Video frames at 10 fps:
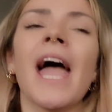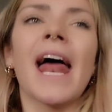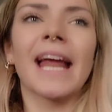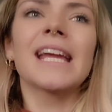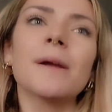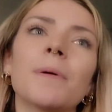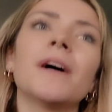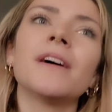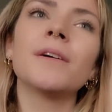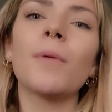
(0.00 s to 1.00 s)
And I keep
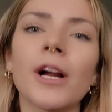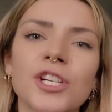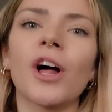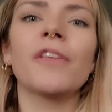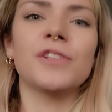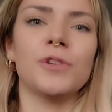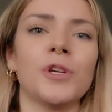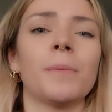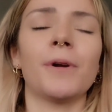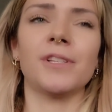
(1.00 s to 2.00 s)
watching all these
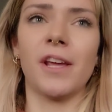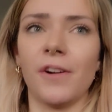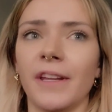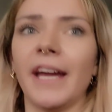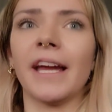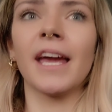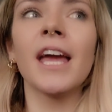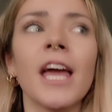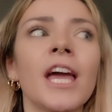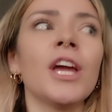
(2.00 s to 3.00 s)
YouTubers that are like,
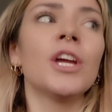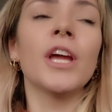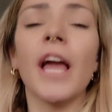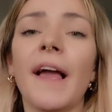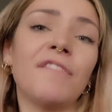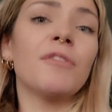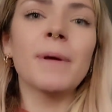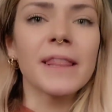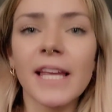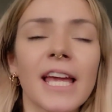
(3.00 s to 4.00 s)
if you've
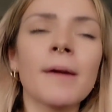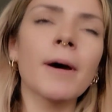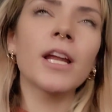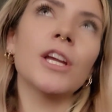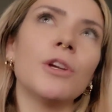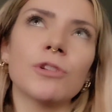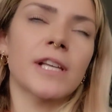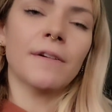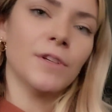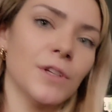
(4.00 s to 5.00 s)
been thinking about it, you
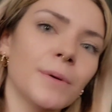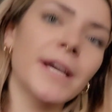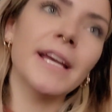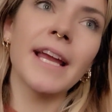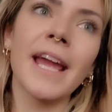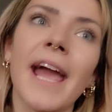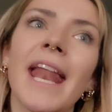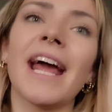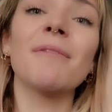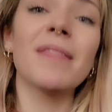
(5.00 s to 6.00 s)
just have to do it.
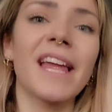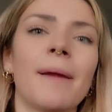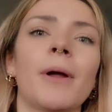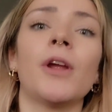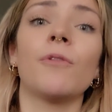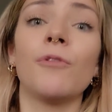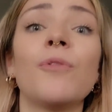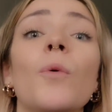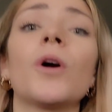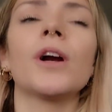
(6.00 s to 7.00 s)
And I've been thinking about it
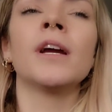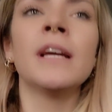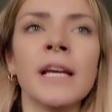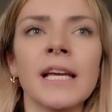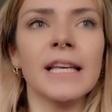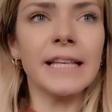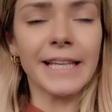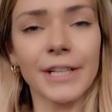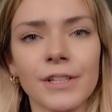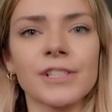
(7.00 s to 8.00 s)
for
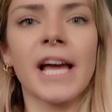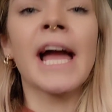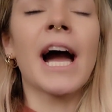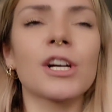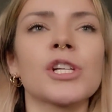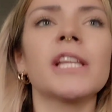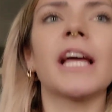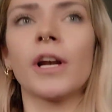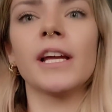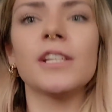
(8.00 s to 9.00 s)
years. I actually
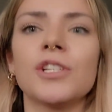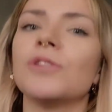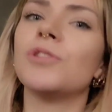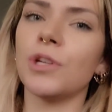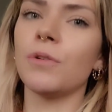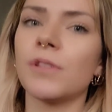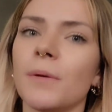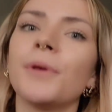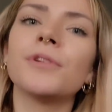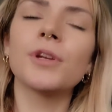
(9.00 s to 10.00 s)
started to do
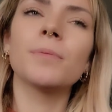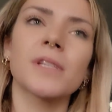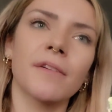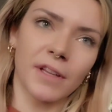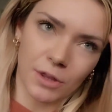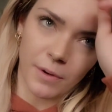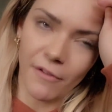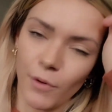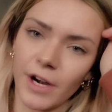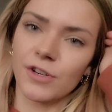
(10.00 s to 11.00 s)
some YouTube stuff like 3
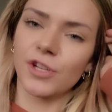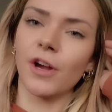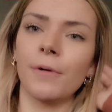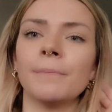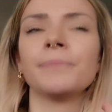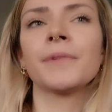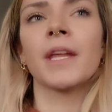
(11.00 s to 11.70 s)
or 4 years ago.